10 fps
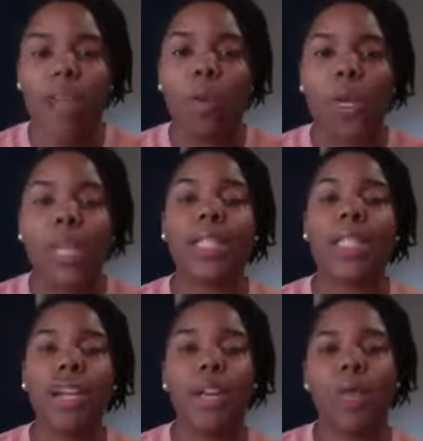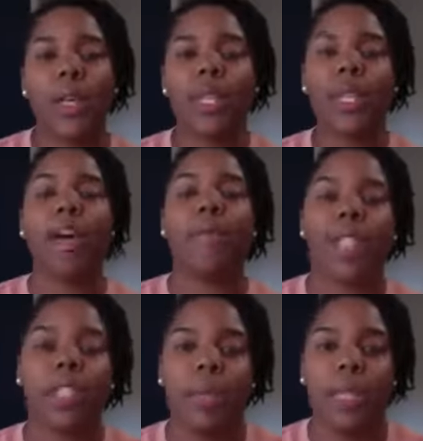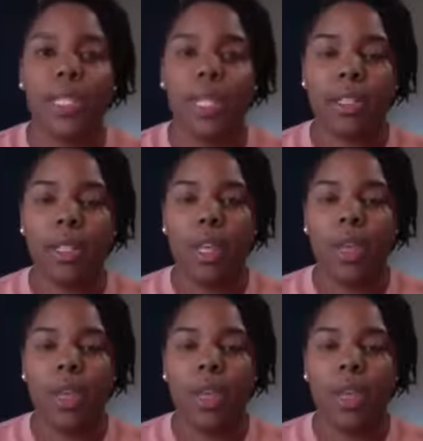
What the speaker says: You want to lead with love in this business.